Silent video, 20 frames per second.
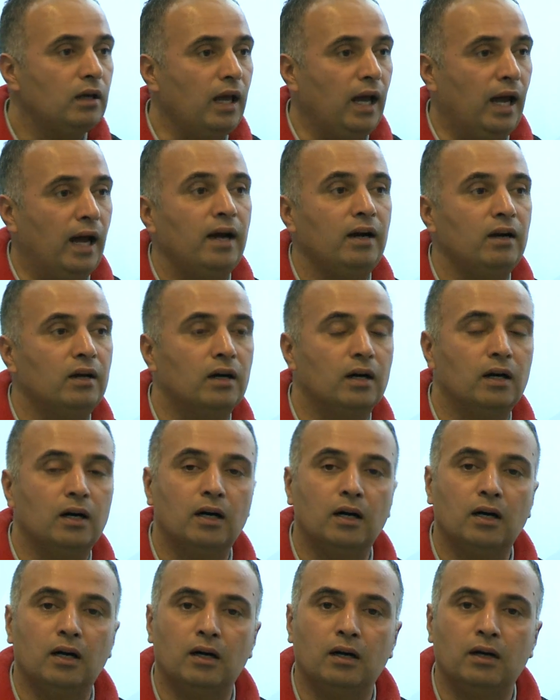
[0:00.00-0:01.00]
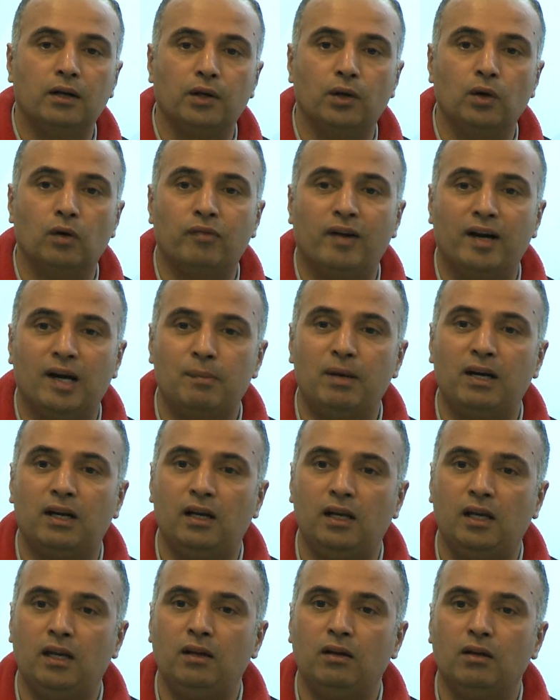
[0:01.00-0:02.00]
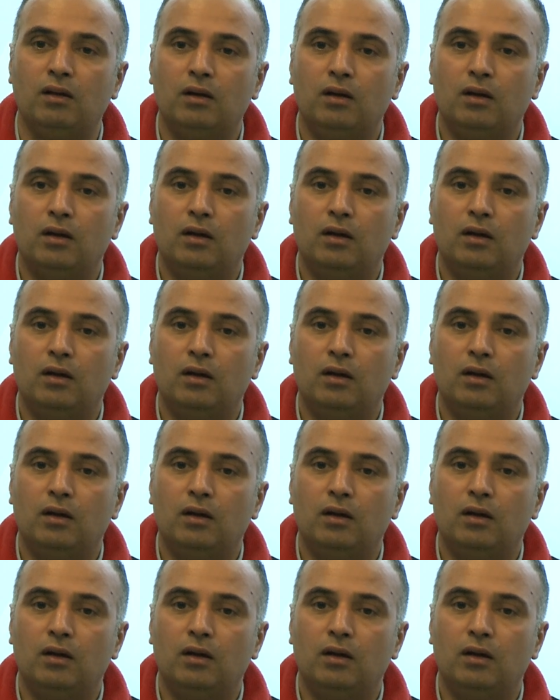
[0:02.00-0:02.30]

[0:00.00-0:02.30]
And uh, you know, fundamentally,